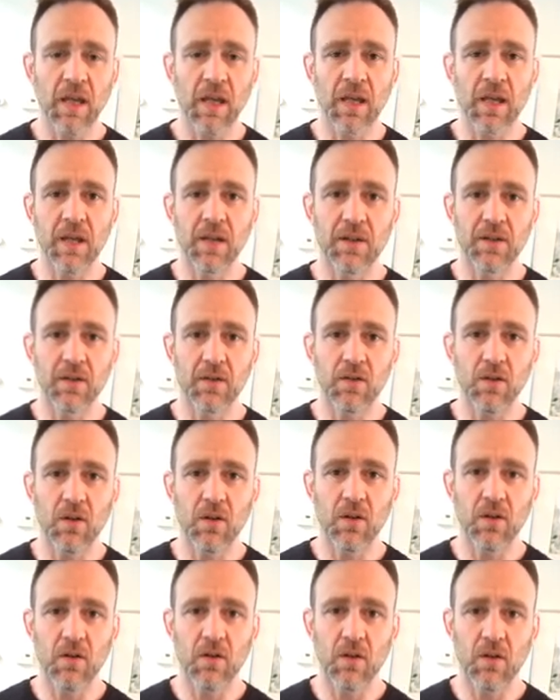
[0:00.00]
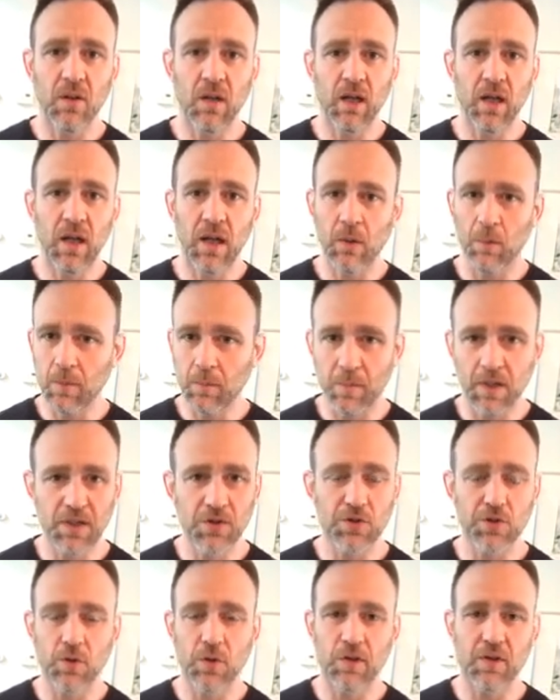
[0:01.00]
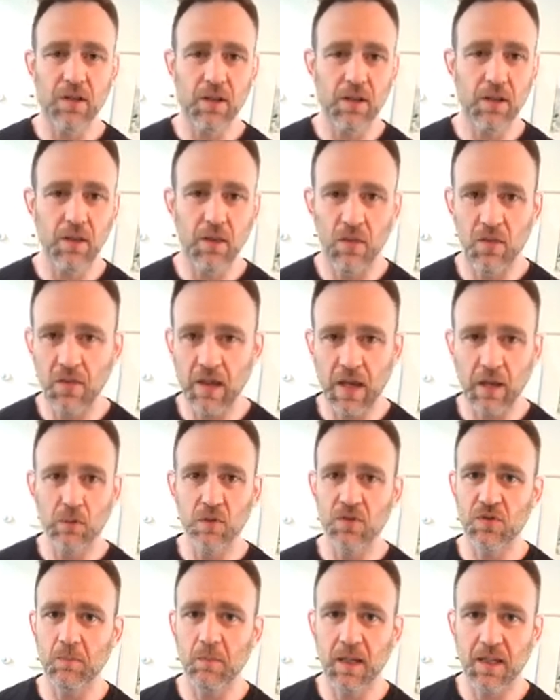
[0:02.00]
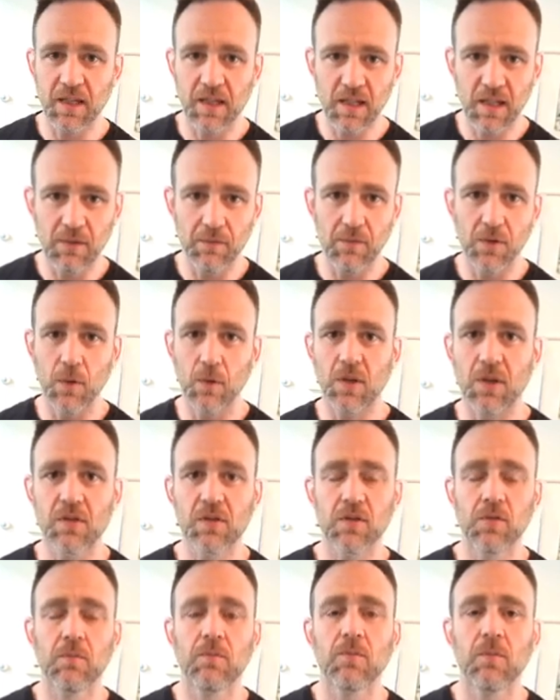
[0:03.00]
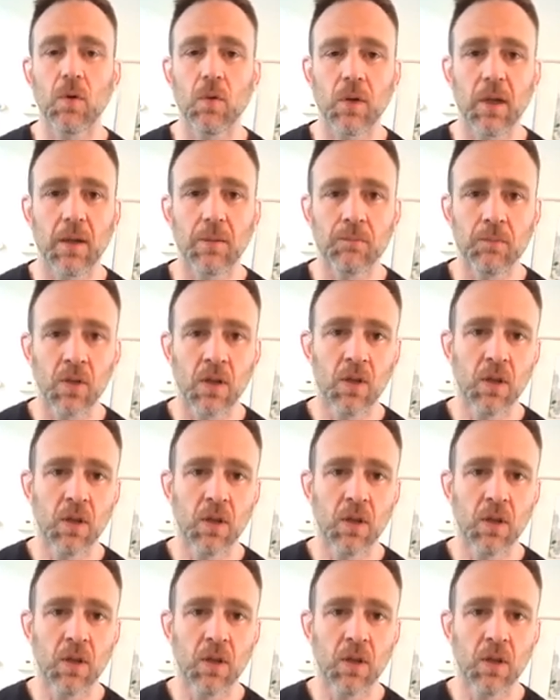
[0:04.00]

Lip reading: and I would make sure that that was my key focus, okay?